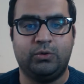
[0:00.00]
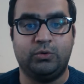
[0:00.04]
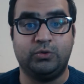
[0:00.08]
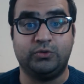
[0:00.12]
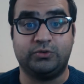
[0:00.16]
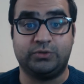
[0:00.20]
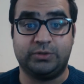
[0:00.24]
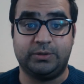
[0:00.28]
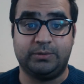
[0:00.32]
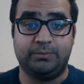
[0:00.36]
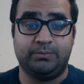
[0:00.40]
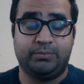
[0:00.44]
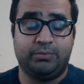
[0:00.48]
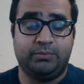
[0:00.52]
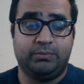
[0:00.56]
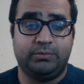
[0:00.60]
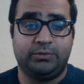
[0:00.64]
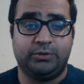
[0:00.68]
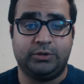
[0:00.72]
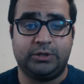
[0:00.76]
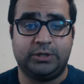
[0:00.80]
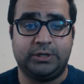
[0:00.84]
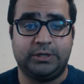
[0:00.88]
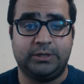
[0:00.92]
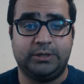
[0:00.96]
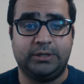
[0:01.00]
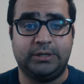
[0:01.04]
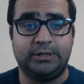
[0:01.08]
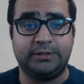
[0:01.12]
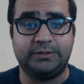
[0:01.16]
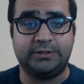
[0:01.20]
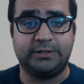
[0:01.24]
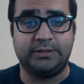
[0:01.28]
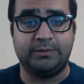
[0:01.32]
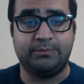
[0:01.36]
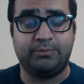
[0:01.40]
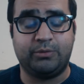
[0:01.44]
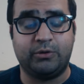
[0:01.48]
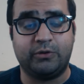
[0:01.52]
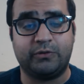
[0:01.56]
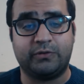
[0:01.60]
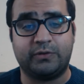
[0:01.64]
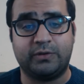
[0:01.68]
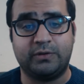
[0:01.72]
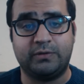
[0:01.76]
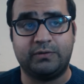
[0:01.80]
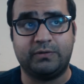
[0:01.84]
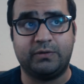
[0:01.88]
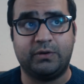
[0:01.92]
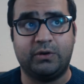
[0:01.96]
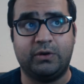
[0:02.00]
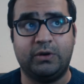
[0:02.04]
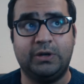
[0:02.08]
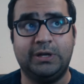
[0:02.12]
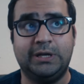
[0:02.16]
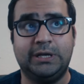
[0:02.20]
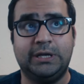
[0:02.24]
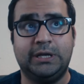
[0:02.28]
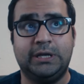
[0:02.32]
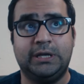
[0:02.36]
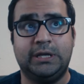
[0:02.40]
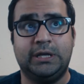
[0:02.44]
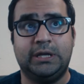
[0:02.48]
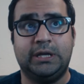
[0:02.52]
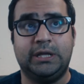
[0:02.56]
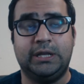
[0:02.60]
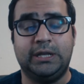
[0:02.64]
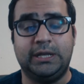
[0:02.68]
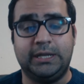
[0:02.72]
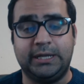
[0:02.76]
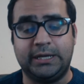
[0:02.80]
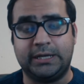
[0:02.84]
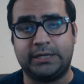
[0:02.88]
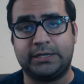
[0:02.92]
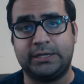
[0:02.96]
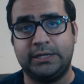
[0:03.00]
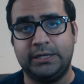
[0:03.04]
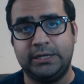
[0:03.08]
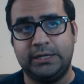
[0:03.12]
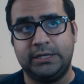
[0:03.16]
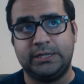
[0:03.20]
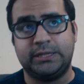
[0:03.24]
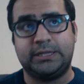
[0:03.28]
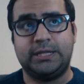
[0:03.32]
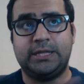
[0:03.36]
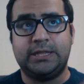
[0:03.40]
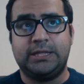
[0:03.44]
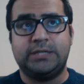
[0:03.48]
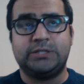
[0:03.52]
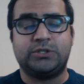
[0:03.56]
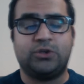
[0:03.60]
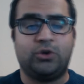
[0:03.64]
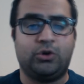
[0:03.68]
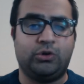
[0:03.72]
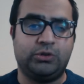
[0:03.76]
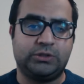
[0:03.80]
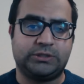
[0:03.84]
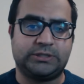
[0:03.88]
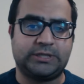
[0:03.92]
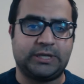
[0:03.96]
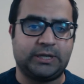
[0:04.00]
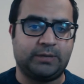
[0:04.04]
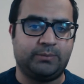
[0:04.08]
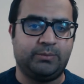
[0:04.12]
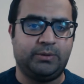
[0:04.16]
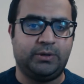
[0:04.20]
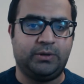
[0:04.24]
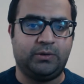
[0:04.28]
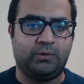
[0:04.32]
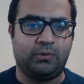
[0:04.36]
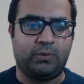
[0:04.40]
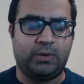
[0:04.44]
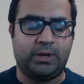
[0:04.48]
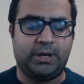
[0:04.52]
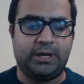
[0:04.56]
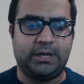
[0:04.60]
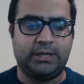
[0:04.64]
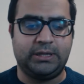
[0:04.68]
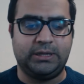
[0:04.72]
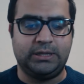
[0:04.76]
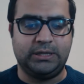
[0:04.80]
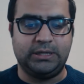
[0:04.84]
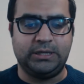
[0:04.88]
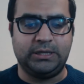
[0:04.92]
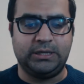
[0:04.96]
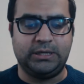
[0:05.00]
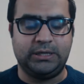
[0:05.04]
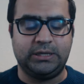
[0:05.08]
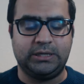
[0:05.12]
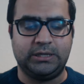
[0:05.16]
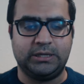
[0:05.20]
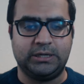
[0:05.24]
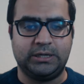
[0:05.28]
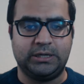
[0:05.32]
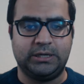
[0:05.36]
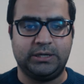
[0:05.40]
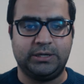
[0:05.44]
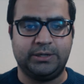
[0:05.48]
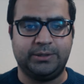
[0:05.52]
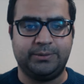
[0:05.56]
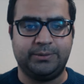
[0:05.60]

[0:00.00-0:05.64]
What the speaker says: who's as an imposter for Licked. Then there's a whole segment where the